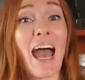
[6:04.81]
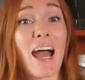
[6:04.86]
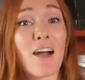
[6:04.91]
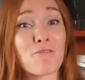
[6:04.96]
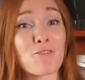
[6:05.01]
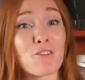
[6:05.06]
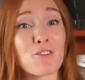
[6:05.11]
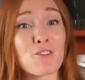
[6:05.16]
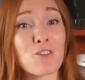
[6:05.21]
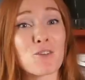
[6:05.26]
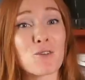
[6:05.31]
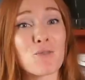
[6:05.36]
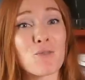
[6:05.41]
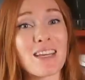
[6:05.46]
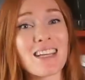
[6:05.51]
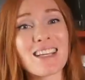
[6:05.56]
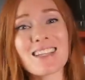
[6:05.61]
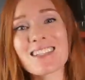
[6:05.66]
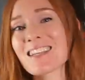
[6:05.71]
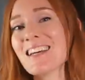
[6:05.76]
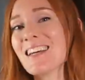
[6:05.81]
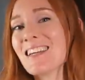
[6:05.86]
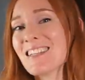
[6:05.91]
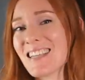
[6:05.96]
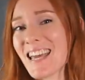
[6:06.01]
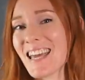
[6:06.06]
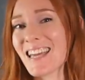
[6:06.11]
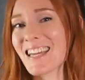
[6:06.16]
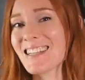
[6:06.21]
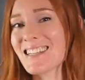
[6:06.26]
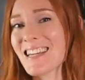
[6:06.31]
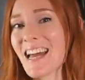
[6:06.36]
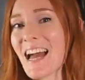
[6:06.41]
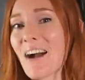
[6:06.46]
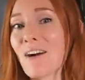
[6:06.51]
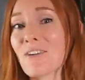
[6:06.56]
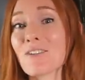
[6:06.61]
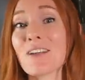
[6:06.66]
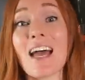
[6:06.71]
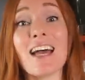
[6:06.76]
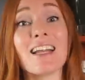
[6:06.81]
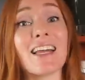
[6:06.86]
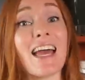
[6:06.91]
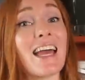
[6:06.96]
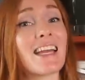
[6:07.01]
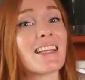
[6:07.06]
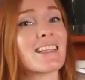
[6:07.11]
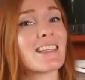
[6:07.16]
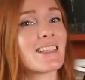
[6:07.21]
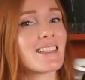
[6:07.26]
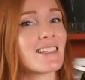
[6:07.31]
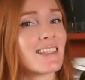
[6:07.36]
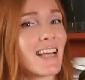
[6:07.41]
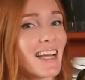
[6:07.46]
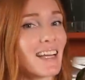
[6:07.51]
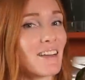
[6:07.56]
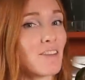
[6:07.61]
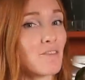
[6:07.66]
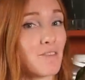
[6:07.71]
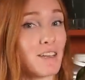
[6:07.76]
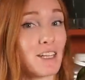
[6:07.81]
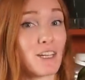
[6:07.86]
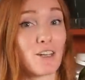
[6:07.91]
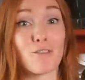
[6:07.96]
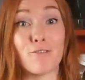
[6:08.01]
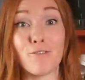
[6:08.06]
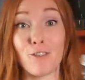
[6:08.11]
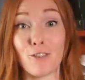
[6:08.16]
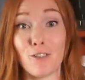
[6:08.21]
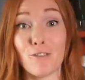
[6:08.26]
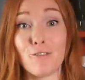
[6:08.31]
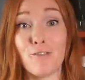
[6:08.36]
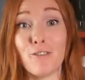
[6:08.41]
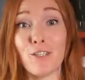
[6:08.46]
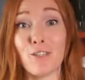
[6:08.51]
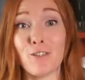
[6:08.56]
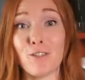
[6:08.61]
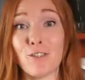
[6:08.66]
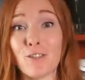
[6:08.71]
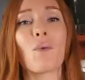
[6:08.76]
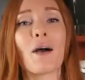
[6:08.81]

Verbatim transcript: After two weeks, take it down and hang the second feeder full of food.